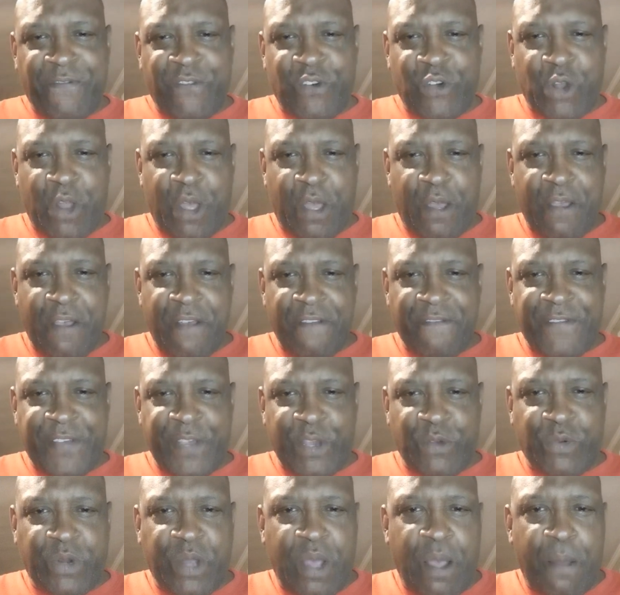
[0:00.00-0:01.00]

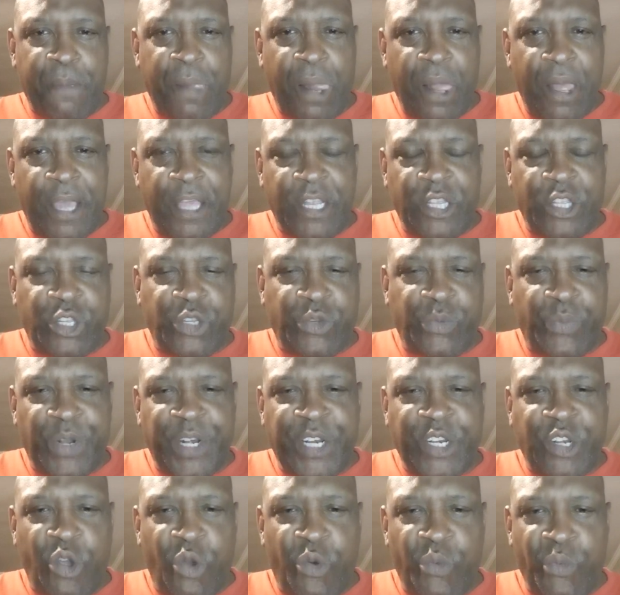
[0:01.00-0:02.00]
up, and there's really no
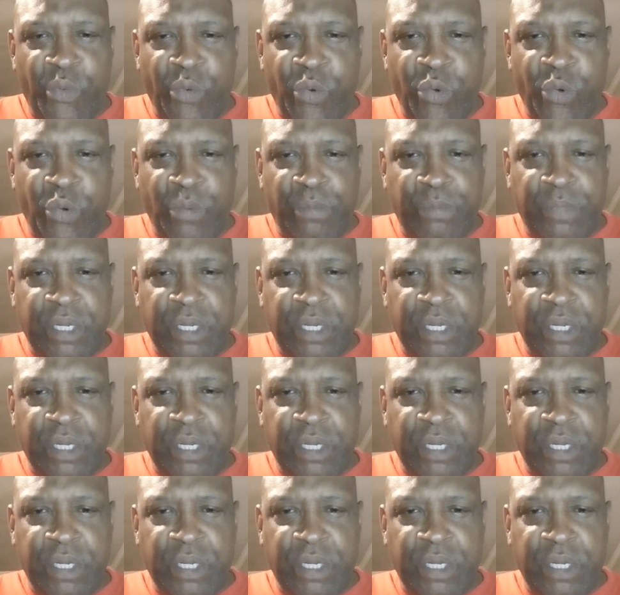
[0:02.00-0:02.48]
room to